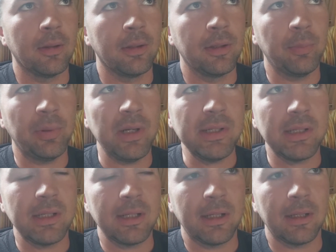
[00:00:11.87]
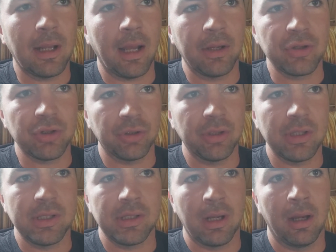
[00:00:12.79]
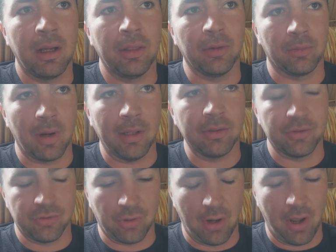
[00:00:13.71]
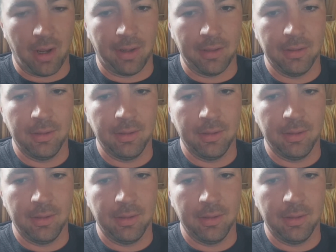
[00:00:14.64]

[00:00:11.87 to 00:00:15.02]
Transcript: The president actually signed the right to try